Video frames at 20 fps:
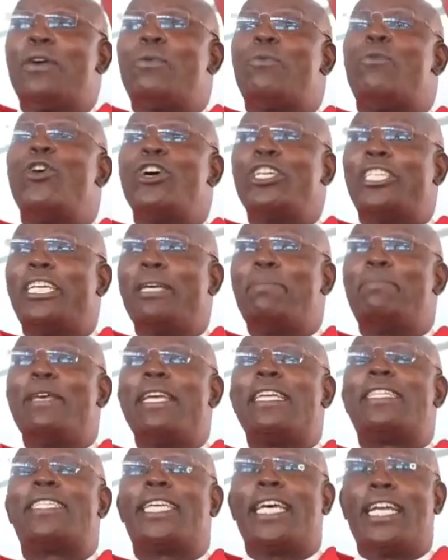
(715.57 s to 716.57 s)
the worship
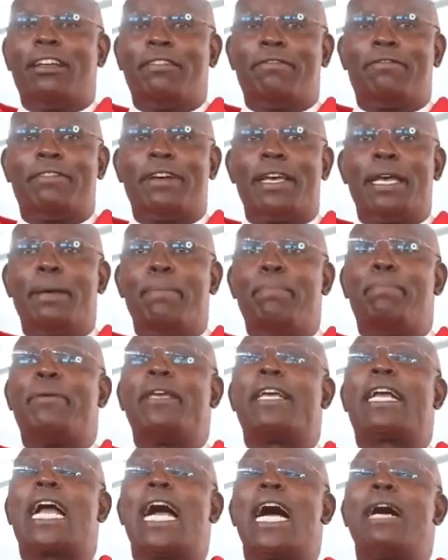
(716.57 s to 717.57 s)
itself
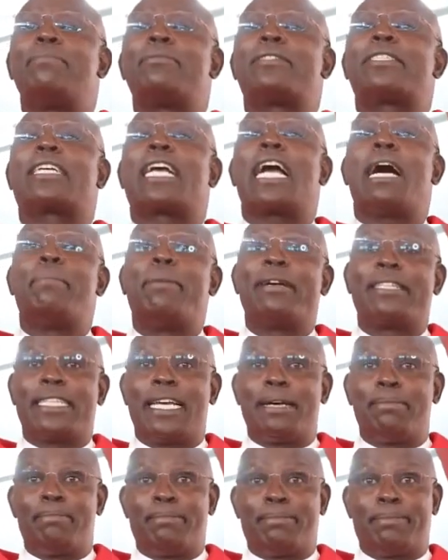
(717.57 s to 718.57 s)
becomes
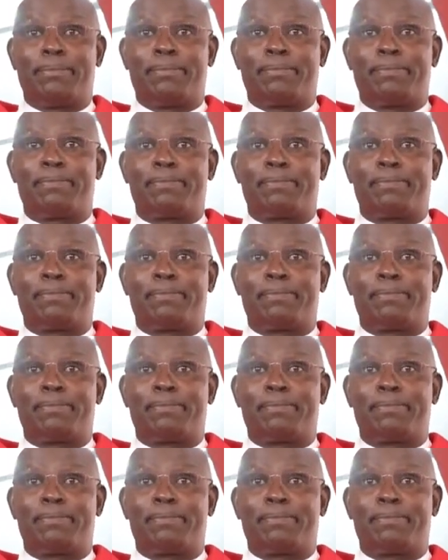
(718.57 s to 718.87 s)
cumbersome.